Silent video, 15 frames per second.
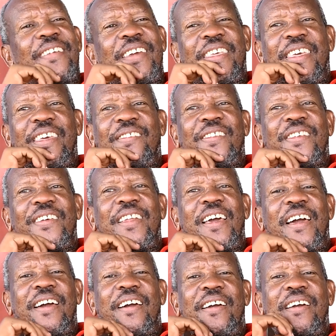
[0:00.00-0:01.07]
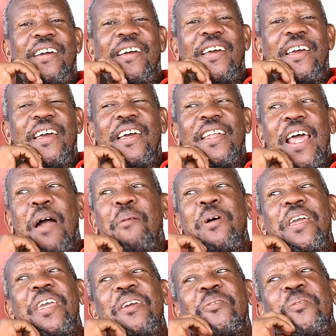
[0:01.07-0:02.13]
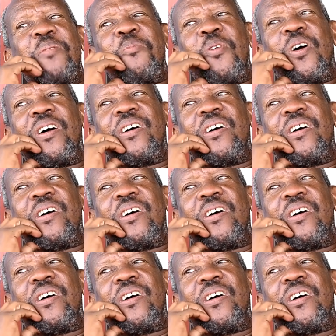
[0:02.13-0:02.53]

yanyi vya nta kabahirwe mo